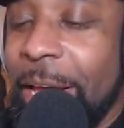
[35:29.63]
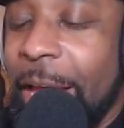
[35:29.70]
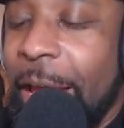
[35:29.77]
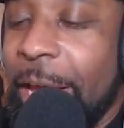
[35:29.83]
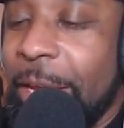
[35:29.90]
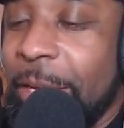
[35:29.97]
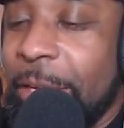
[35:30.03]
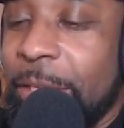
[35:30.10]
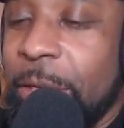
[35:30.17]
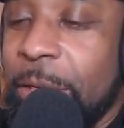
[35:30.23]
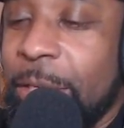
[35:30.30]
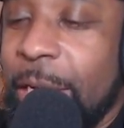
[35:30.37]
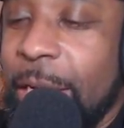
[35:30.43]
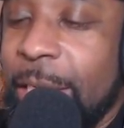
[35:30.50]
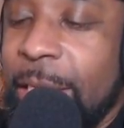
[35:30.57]
Hey, so
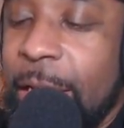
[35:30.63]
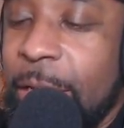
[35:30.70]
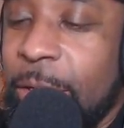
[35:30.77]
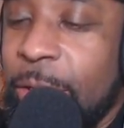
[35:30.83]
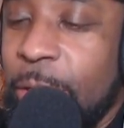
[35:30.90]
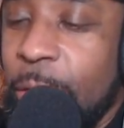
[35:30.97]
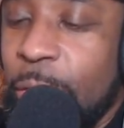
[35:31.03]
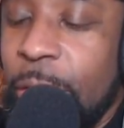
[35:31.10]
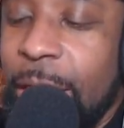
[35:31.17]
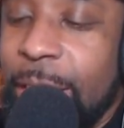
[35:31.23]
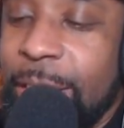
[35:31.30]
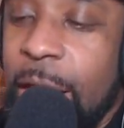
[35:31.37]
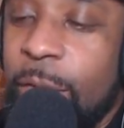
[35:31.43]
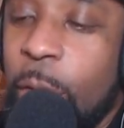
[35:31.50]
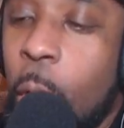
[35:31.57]
you trying to
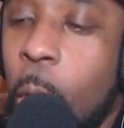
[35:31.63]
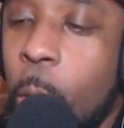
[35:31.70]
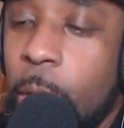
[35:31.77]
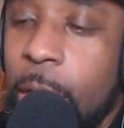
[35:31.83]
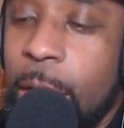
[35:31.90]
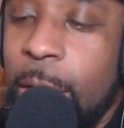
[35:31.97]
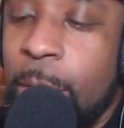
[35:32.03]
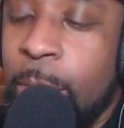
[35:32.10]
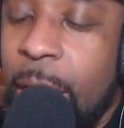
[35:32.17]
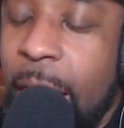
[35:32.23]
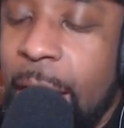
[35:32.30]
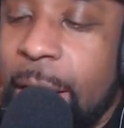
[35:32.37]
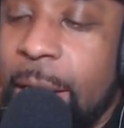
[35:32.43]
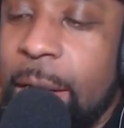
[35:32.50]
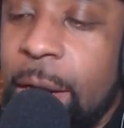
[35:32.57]
say if Hogan come
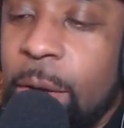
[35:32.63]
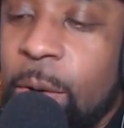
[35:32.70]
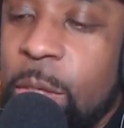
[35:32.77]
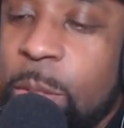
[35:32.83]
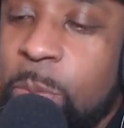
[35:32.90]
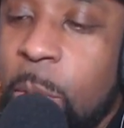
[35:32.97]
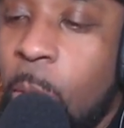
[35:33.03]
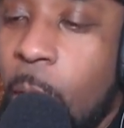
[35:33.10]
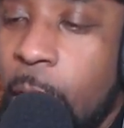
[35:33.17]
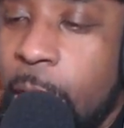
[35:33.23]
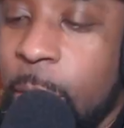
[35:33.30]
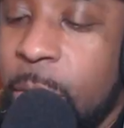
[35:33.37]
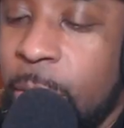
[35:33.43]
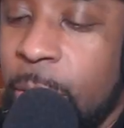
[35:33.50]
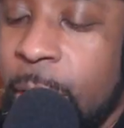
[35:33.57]
back, Chris Benoit
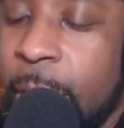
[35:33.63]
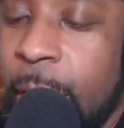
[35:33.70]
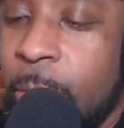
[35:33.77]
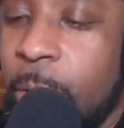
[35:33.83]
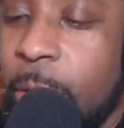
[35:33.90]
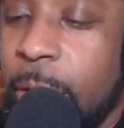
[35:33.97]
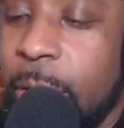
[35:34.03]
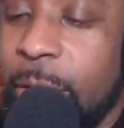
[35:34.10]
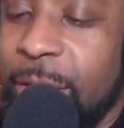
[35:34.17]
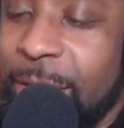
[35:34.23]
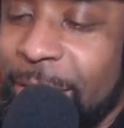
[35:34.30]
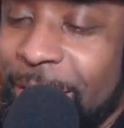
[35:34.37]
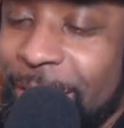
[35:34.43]
can be on the network?